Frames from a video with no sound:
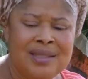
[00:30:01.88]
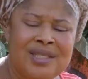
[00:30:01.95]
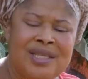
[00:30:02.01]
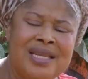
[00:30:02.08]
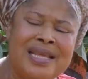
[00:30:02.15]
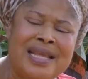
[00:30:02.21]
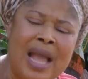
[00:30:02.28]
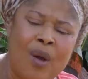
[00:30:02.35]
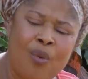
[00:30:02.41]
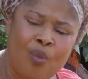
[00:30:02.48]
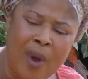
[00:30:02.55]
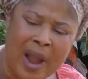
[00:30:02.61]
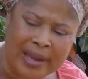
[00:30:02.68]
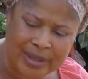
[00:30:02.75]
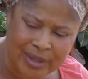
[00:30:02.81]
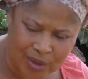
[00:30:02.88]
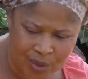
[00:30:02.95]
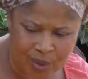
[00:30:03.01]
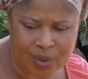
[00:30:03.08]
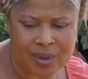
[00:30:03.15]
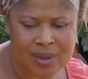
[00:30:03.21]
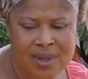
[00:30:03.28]

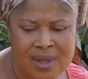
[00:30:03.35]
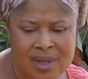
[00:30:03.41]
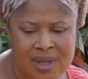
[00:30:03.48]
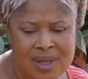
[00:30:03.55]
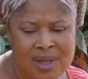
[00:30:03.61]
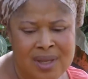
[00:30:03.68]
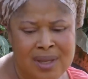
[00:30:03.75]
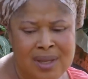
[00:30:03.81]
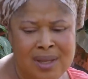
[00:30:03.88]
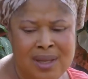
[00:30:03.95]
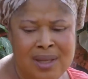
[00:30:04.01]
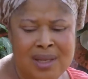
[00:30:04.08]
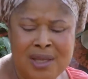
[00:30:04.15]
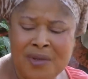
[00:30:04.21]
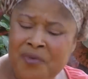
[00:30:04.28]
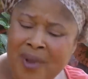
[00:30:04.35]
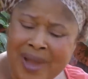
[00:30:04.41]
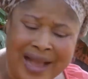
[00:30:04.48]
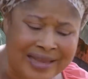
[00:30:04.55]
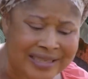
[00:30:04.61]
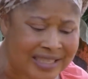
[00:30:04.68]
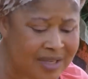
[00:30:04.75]
Jiriyamwayo. If you
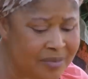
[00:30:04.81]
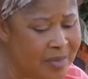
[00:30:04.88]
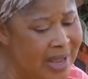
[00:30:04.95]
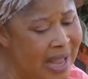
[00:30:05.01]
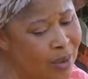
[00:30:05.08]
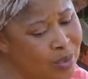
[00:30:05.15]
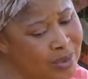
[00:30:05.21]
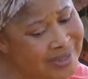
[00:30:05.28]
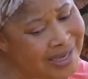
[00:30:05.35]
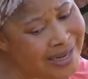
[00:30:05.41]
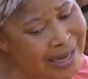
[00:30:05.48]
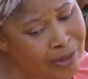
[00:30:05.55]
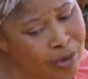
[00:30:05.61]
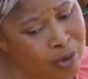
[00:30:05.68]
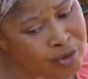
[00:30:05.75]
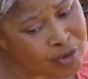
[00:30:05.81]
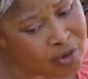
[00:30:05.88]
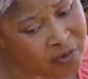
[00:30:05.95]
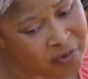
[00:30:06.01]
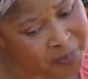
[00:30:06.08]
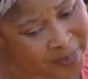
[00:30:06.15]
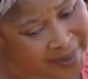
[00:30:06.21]
ask me, I would say let us
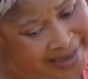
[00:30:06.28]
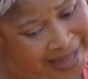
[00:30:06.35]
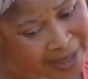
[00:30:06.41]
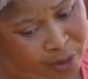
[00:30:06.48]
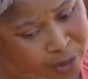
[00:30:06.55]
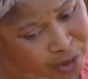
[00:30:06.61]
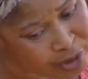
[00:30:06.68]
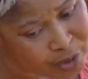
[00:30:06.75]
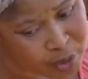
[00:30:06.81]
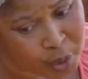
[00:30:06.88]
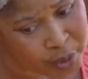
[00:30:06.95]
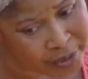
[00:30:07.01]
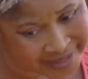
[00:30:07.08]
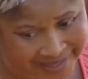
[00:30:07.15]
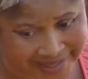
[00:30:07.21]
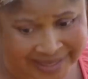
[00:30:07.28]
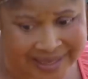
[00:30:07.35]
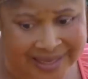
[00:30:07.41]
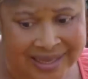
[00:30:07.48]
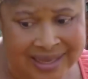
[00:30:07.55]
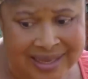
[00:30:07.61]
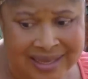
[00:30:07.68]
soft pedal on this whole thing.
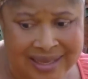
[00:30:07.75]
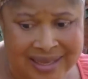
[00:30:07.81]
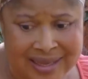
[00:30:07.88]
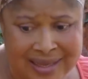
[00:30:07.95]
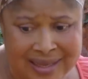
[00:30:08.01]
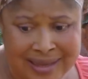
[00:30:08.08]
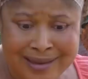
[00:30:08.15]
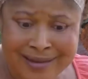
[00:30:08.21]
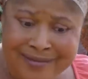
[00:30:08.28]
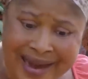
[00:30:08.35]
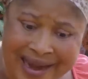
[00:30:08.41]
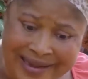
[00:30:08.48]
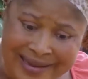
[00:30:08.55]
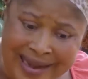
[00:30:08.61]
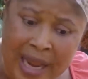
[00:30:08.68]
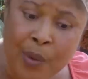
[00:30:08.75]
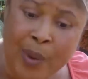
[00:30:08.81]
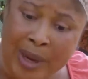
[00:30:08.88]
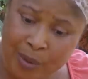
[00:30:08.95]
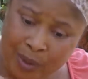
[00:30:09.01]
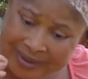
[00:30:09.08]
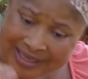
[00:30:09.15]
Right now,
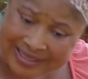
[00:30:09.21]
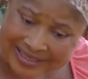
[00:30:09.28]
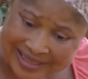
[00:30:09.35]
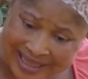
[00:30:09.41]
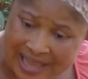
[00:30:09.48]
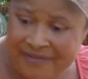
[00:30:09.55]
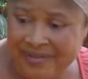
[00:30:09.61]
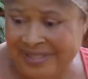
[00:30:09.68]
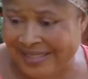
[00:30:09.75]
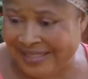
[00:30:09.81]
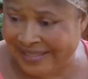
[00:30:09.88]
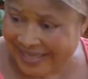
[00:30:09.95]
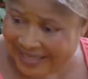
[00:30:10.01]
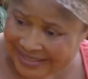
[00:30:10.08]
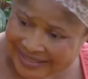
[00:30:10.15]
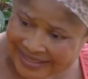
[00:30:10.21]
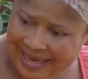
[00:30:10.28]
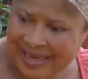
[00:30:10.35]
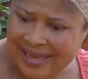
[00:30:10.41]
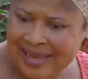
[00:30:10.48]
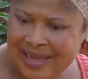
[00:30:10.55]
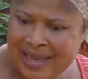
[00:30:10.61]
our daughter's life is in
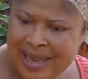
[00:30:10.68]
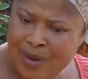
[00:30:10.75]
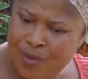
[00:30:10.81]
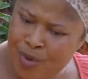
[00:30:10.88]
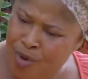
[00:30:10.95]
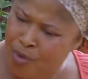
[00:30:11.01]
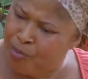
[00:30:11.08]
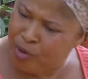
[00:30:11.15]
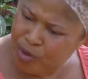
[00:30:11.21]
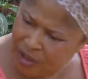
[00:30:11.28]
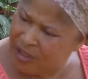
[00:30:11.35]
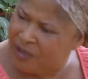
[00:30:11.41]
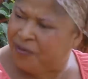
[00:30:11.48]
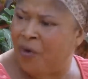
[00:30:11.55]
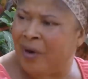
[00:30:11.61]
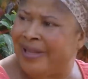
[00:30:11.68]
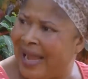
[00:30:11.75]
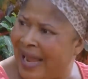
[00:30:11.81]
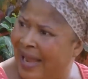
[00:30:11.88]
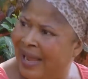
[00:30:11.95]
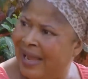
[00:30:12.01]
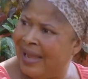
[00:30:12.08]
danger. Will you push it
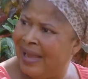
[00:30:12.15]
further?